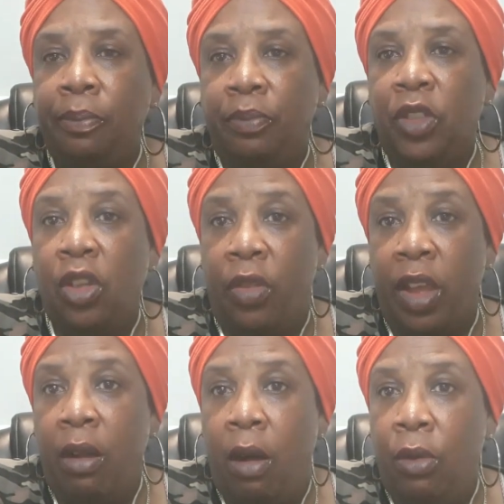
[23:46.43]
So
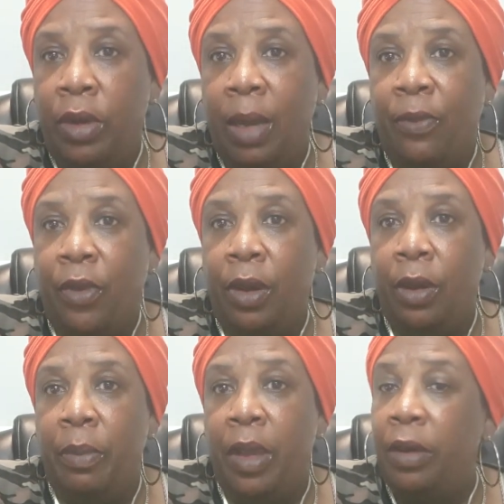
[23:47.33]
they'll hold up for a
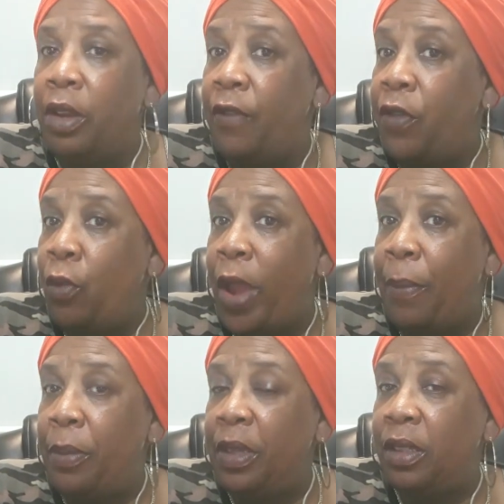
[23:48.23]
little bit. And if you wrap
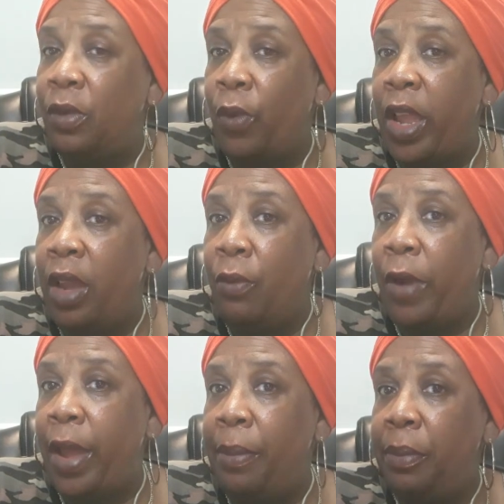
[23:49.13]
them in saran
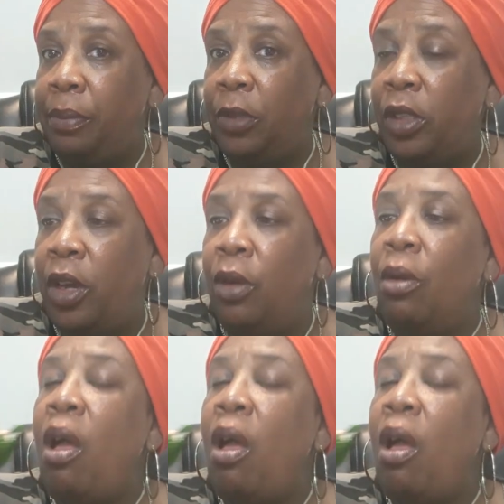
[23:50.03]
wrap, you know,